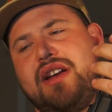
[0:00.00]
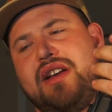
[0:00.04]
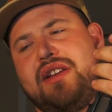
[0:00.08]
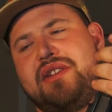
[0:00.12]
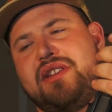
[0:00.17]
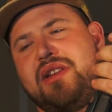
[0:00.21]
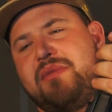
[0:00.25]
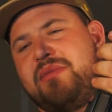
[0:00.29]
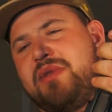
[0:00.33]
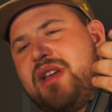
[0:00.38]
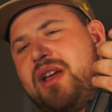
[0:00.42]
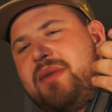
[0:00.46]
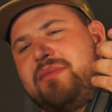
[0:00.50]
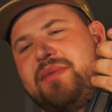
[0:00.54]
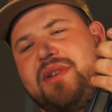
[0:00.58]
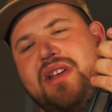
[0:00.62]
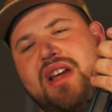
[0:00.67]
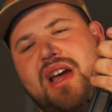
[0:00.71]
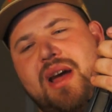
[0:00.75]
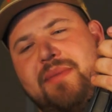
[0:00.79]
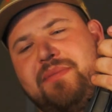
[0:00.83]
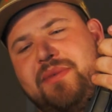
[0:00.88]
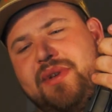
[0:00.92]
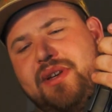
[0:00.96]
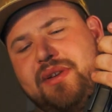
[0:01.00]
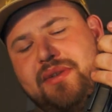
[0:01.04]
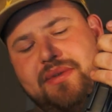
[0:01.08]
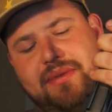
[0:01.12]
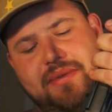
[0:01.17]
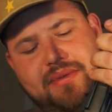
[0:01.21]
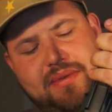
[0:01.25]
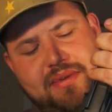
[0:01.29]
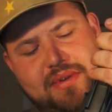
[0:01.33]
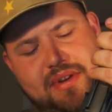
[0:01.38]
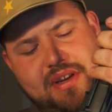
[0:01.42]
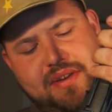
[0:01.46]
Sometimes the
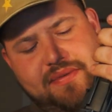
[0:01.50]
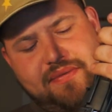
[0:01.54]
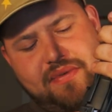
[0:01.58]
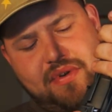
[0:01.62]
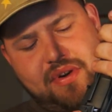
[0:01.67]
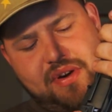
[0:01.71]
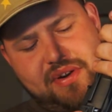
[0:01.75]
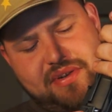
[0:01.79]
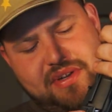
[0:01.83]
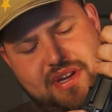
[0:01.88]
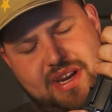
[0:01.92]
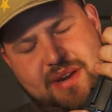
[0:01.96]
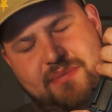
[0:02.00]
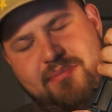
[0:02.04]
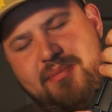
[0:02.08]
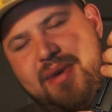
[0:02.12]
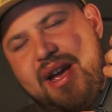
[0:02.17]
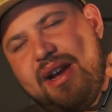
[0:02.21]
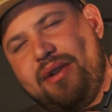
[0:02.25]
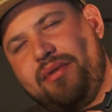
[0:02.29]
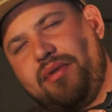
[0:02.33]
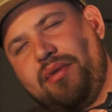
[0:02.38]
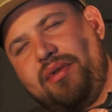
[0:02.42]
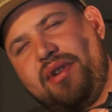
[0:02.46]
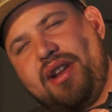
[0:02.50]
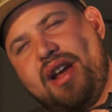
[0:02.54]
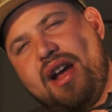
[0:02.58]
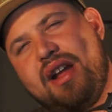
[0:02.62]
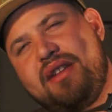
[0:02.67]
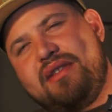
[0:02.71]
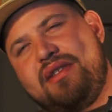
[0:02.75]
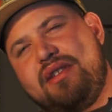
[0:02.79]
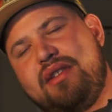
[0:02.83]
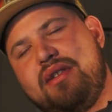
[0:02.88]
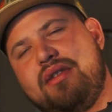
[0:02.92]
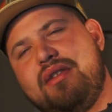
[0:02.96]
optics, as far as like micro
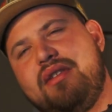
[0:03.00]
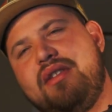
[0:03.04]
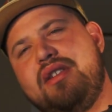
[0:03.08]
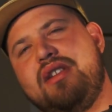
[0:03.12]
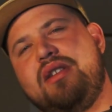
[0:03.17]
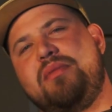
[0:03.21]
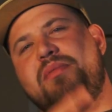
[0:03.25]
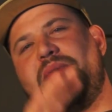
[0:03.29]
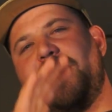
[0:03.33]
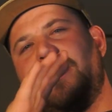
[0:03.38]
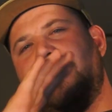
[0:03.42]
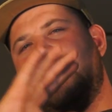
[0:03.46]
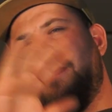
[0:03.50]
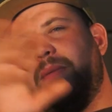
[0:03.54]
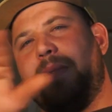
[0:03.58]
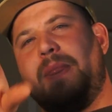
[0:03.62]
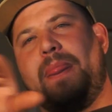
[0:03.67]
dots, they're a little bit